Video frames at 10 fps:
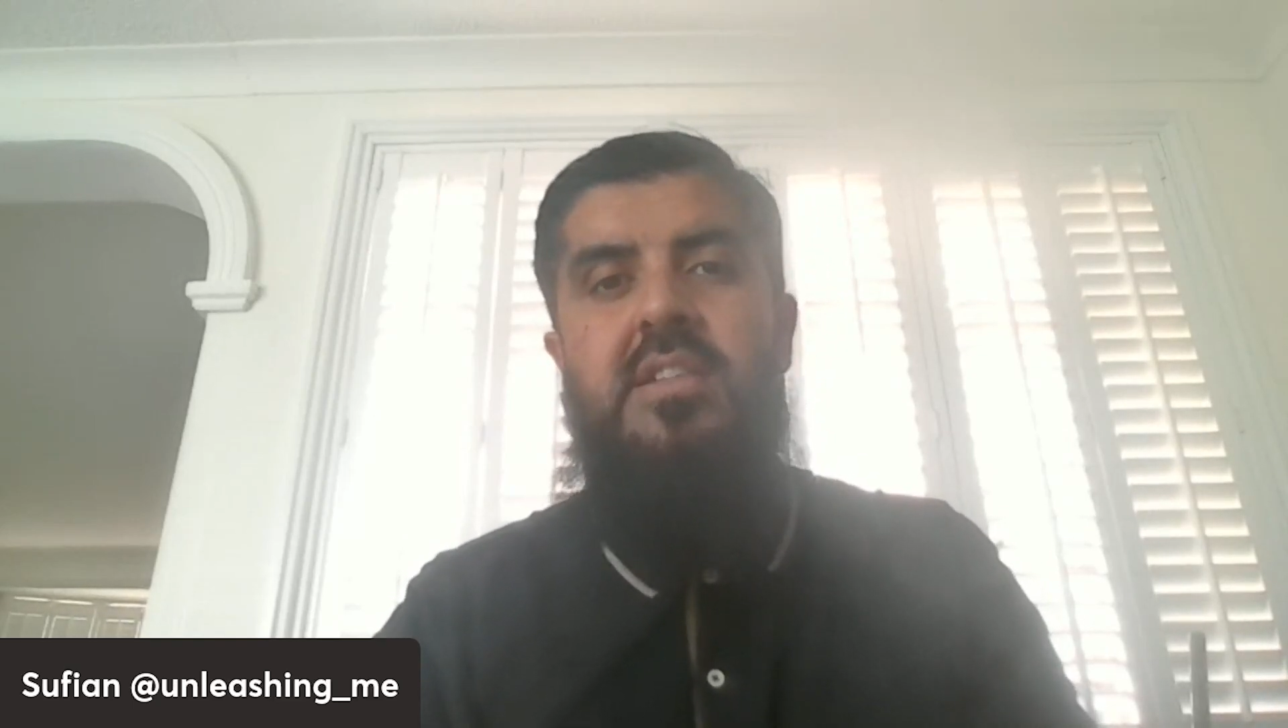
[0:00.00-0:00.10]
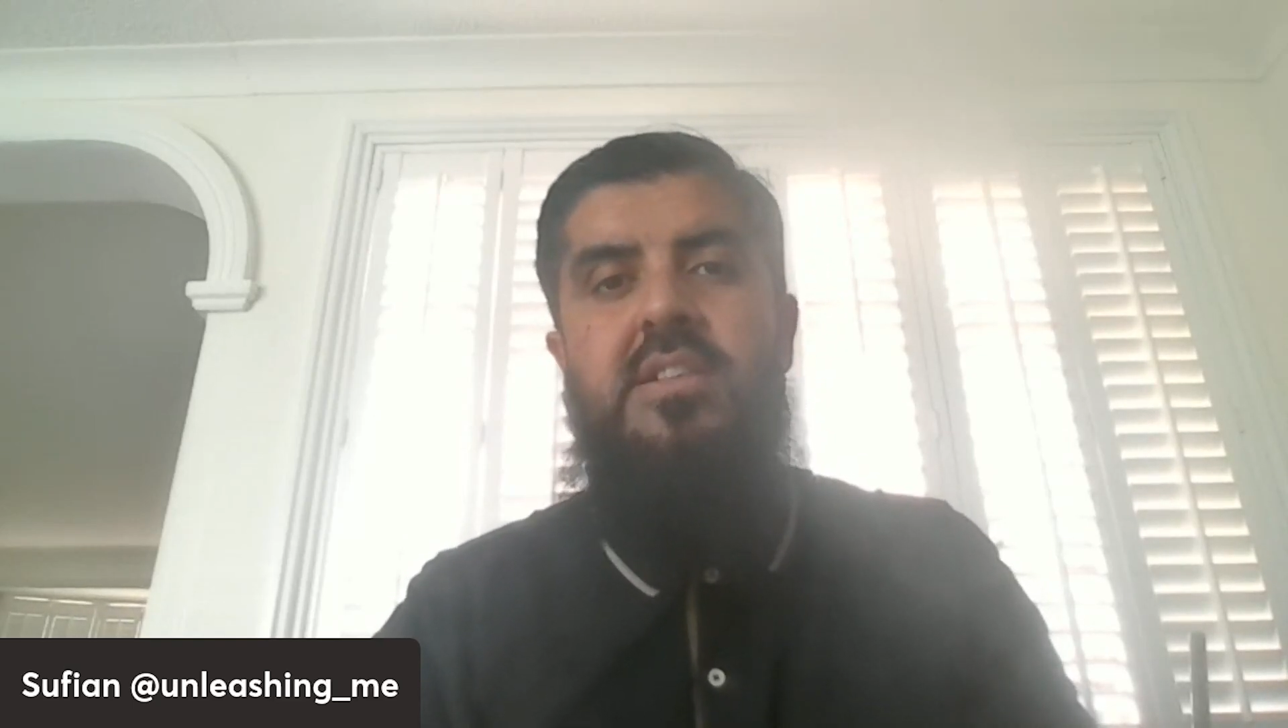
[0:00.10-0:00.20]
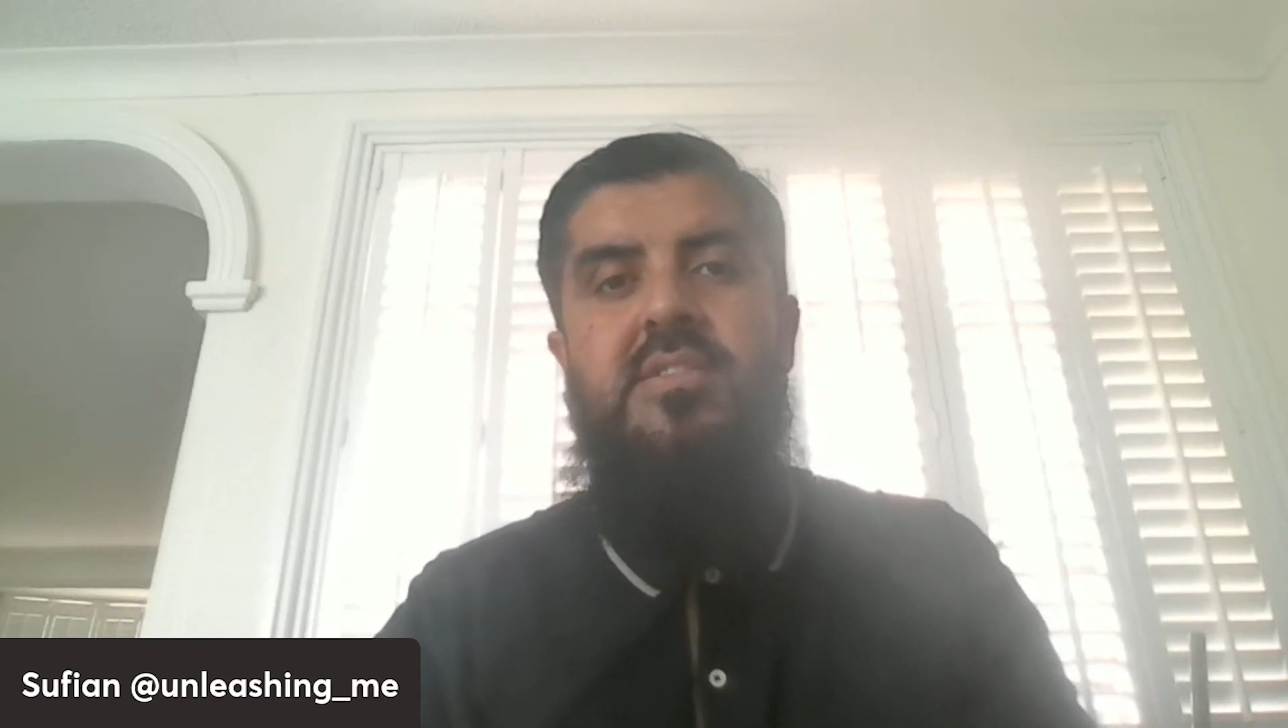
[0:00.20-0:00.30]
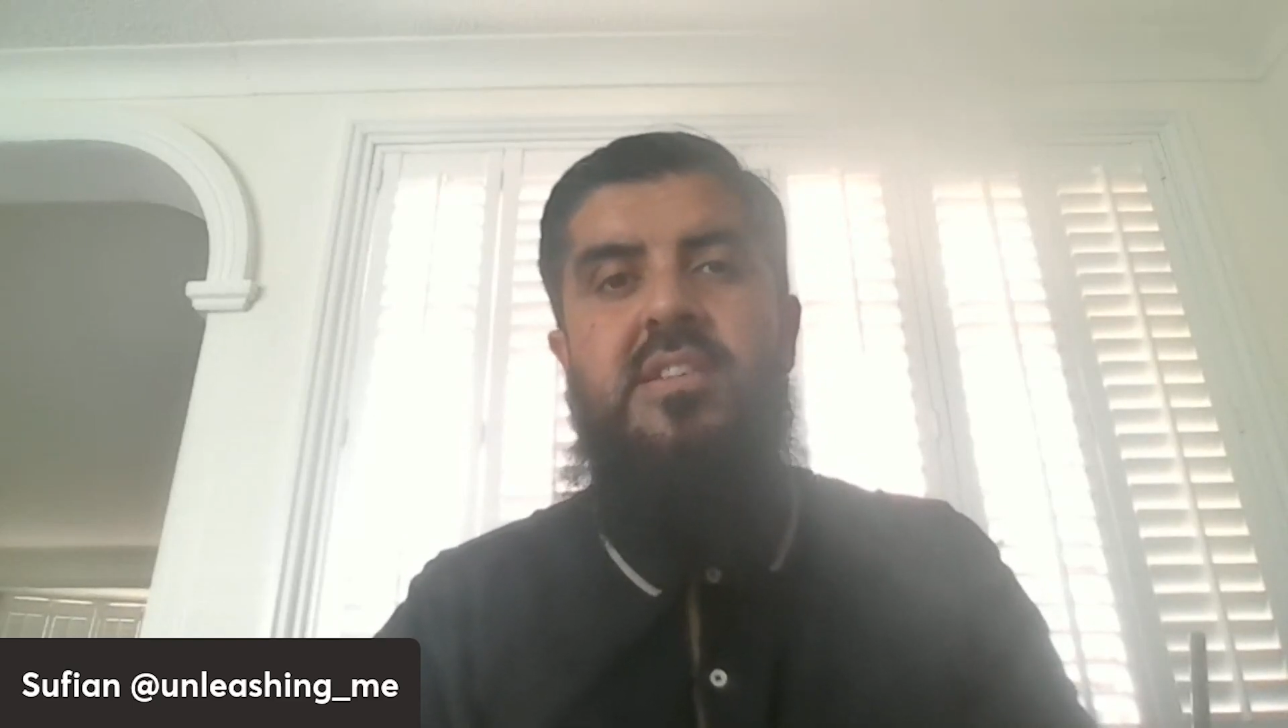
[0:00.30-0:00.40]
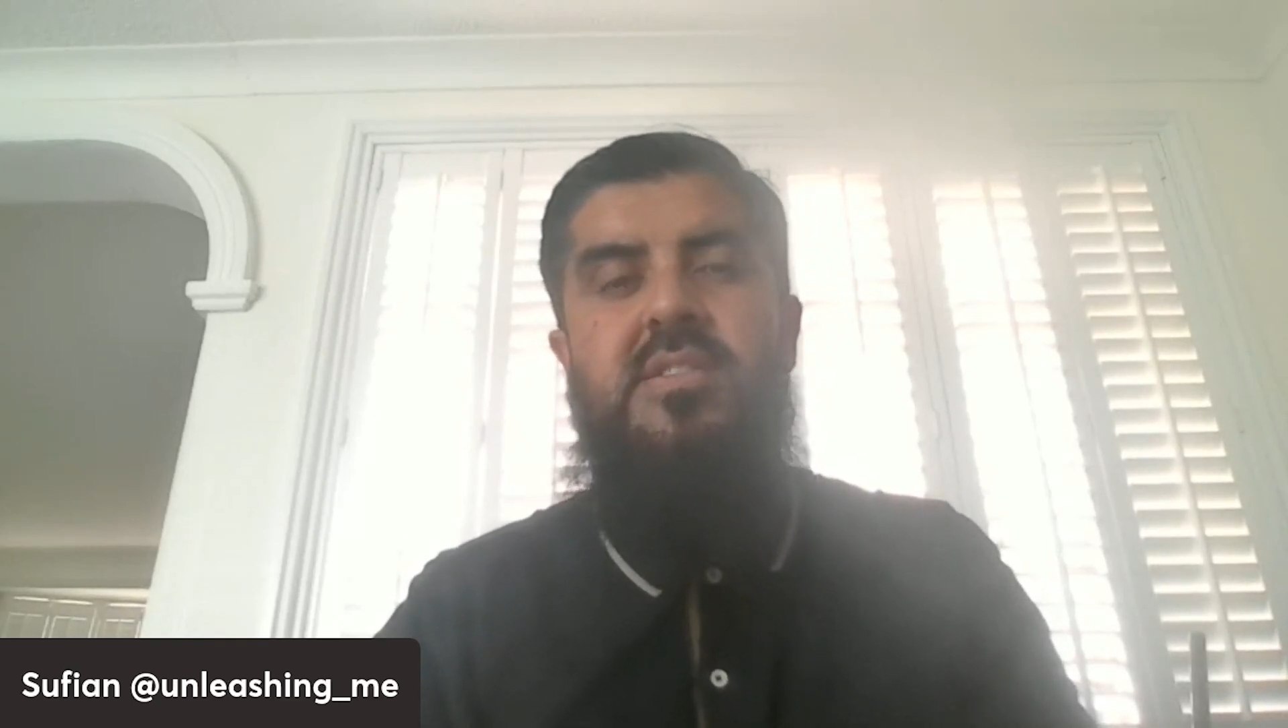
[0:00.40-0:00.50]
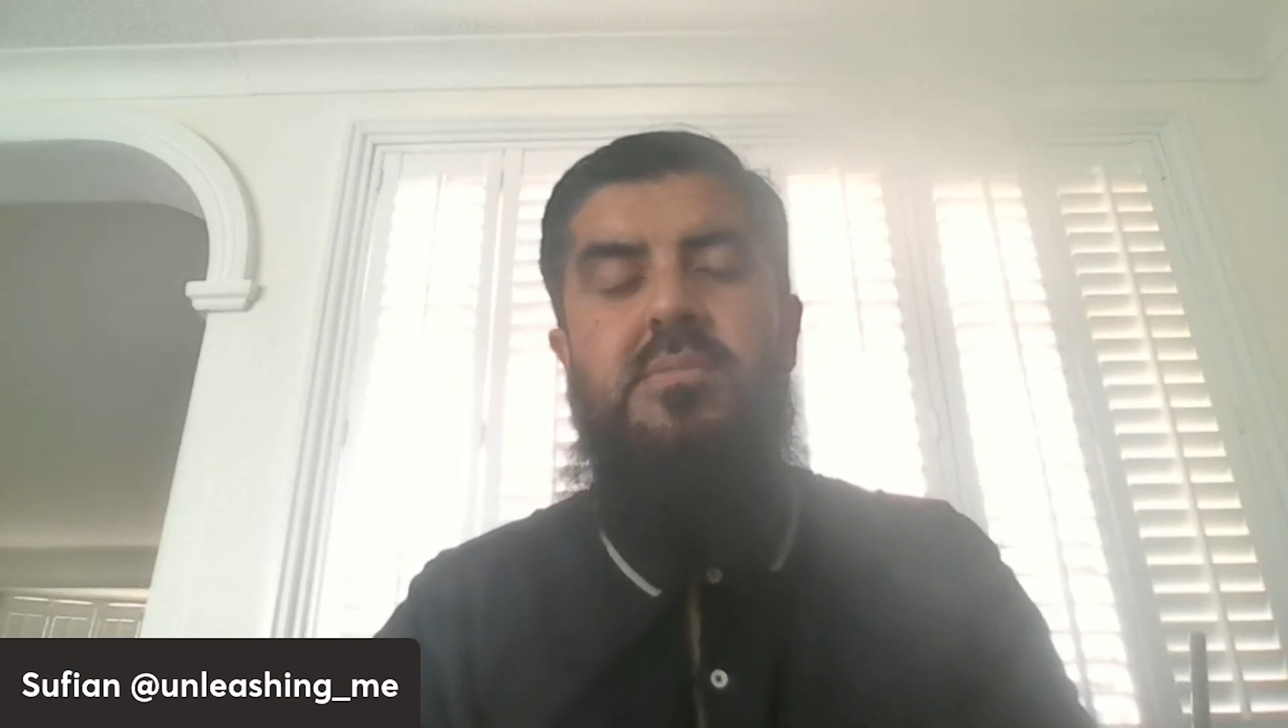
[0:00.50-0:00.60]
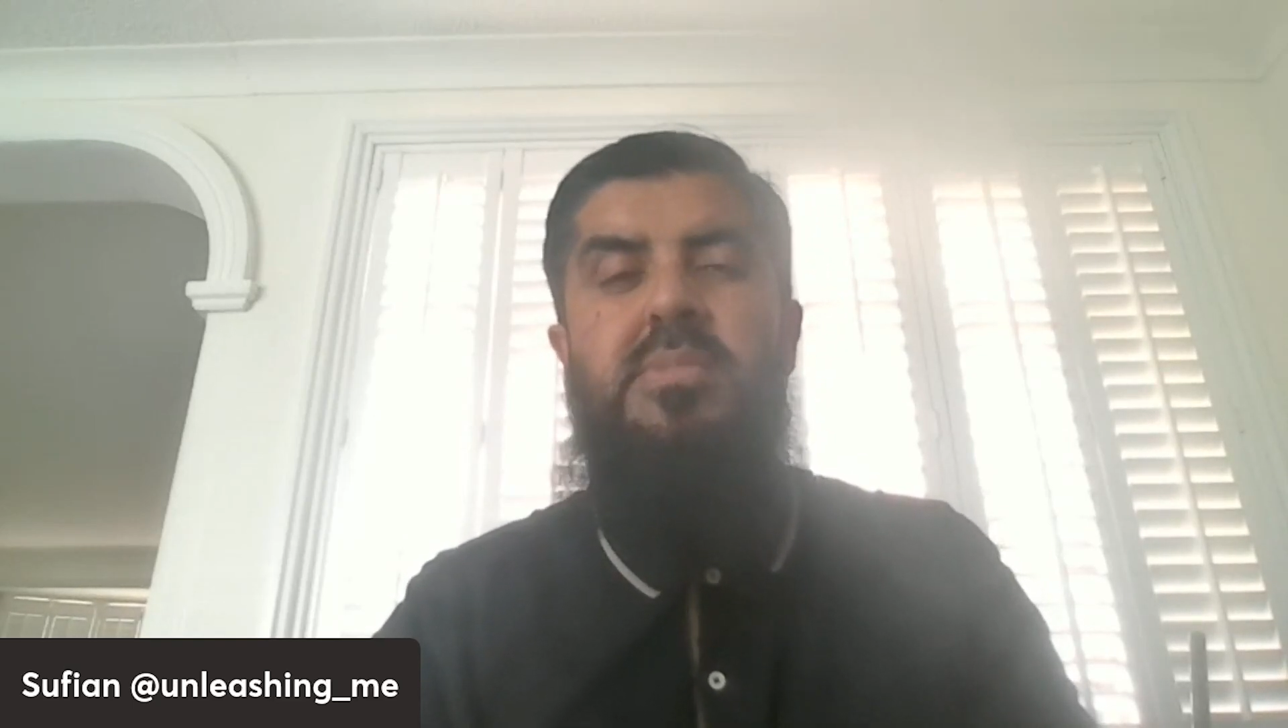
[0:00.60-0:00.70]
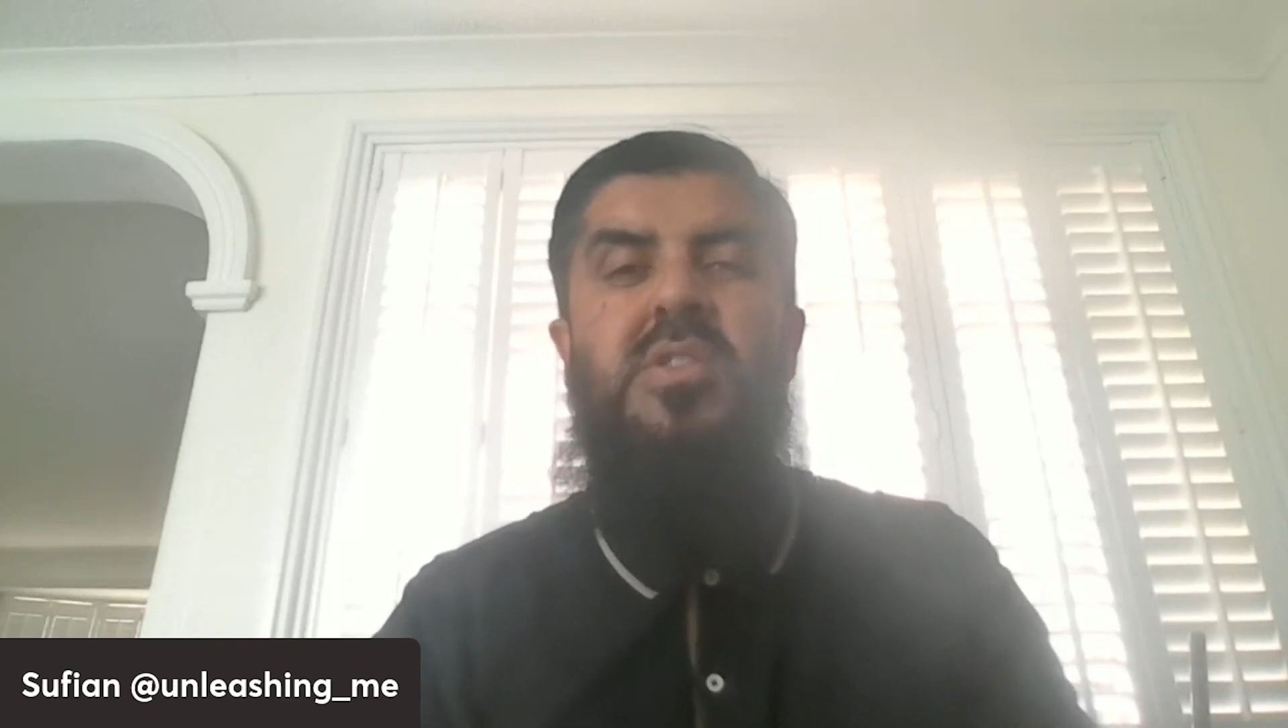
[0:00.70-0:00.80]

in the system,